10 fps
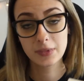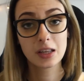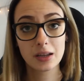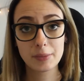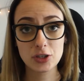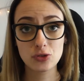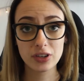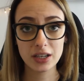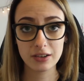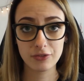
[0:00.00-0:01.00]
Let me just
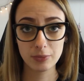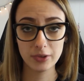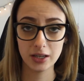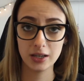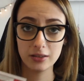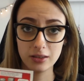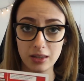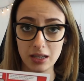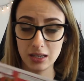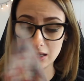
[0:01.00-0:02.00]
read it from the
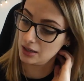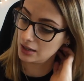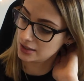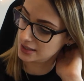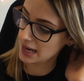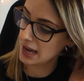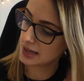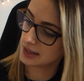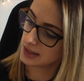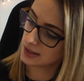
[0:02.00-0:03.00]
thingy. It
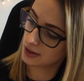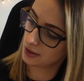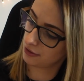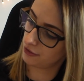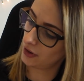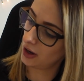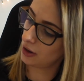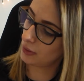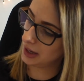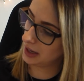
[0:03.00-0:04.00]
says the
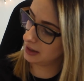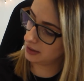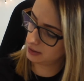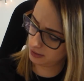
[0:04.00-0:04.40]
following.